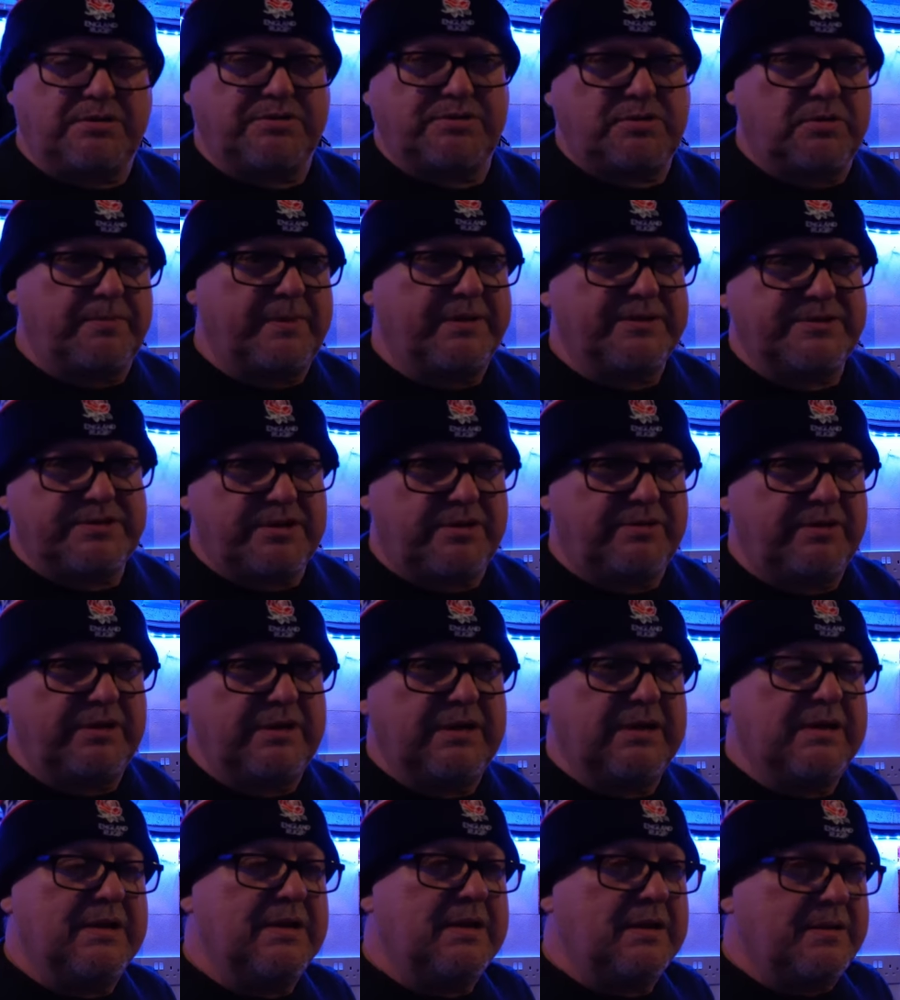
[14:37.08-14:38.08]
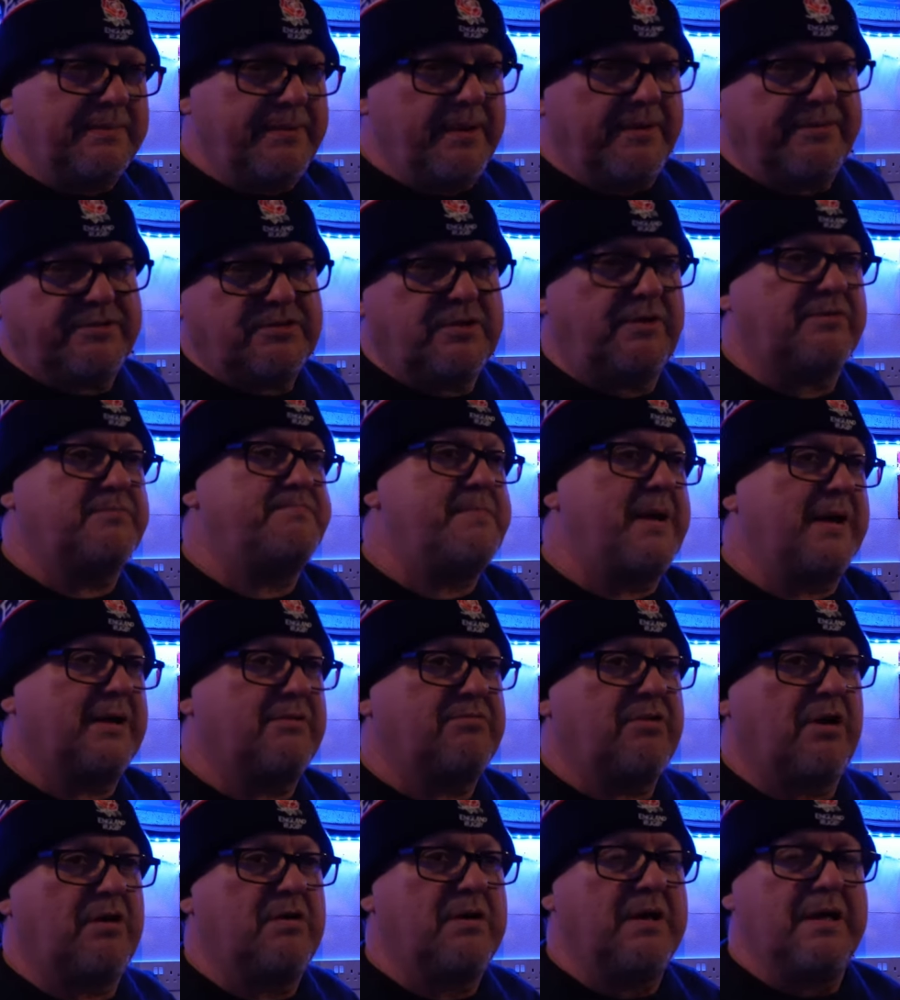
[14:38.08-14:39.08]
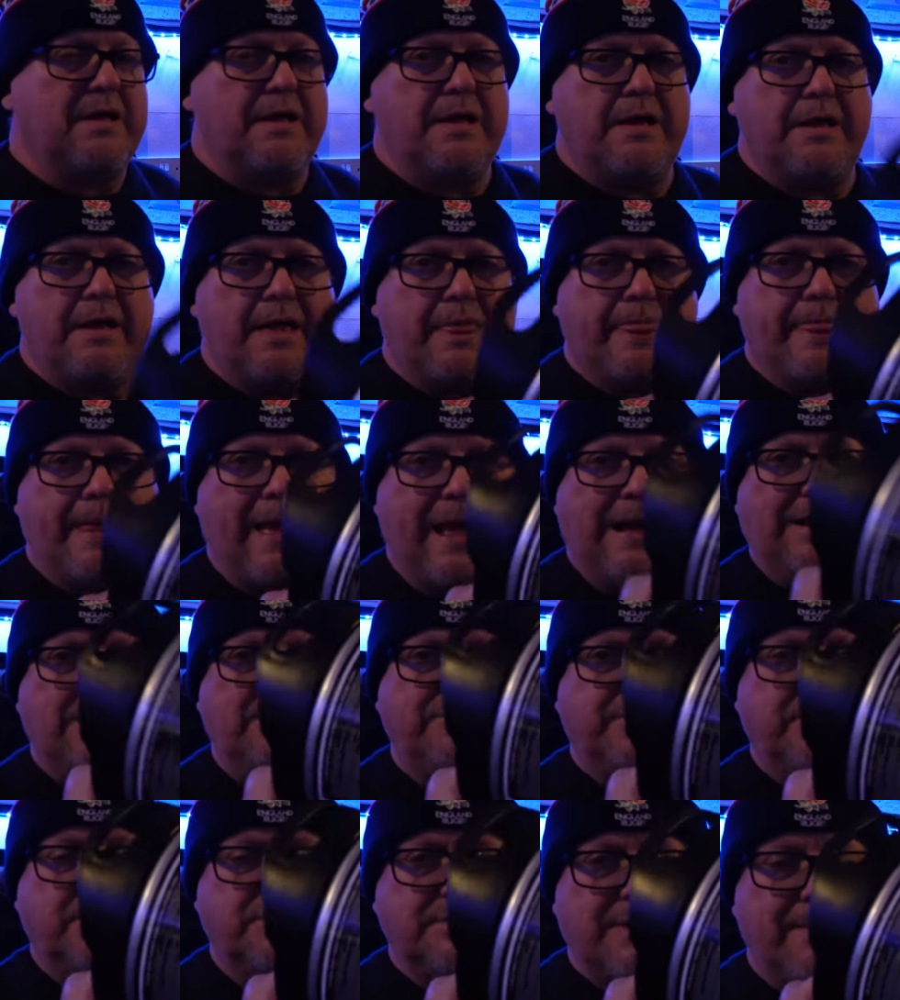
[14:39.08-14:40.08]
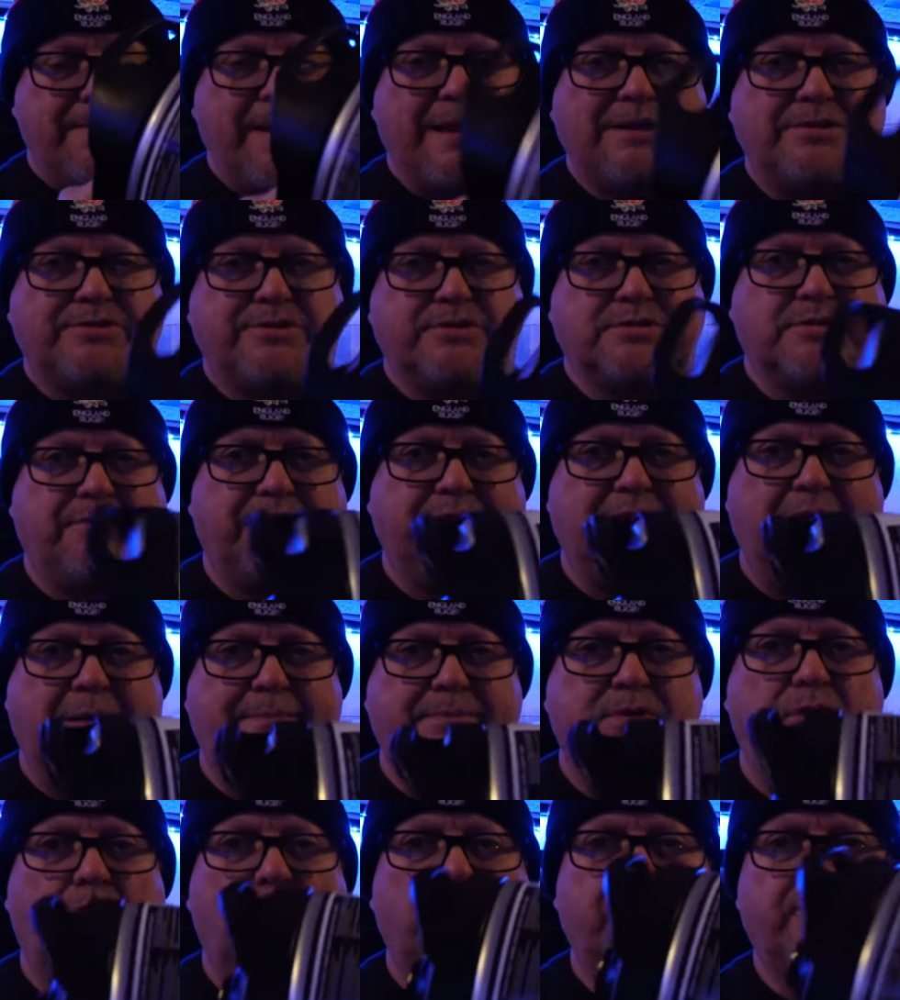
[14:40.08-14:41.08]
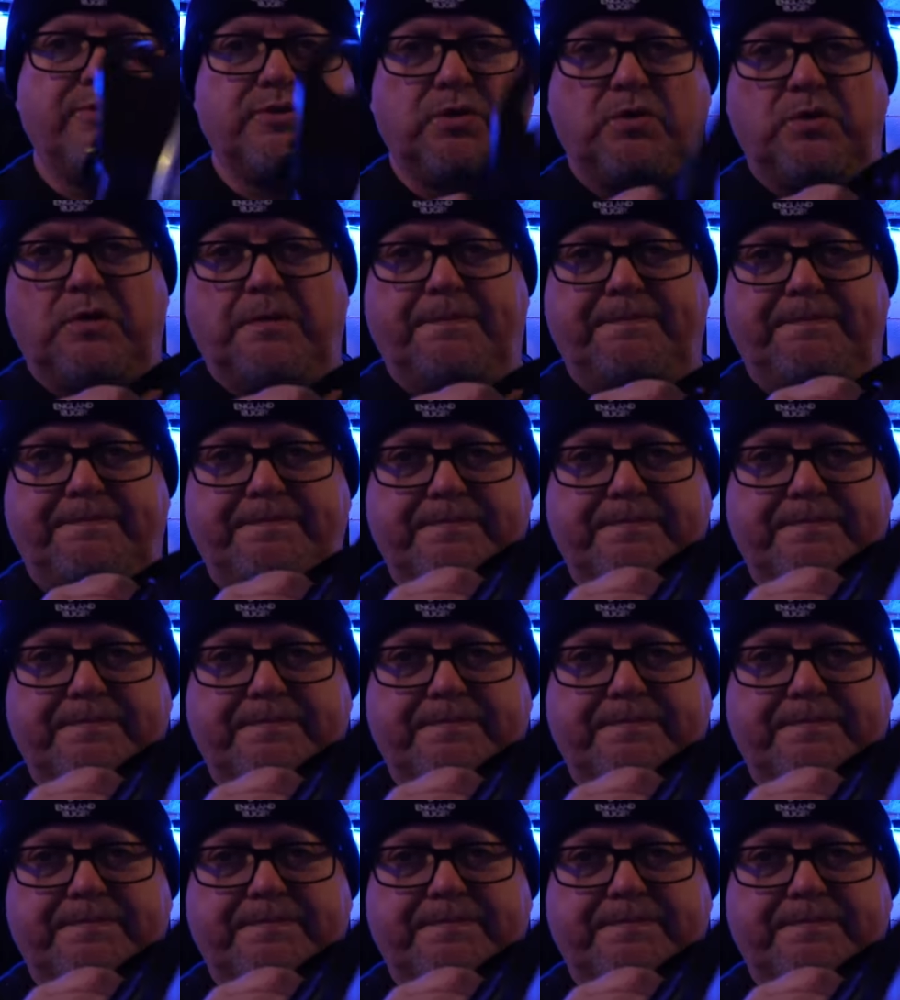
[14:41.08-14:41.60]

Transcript: I was talking about, sorry. Perfect Draft Makro. Asda, some Asda's, I think up north do the,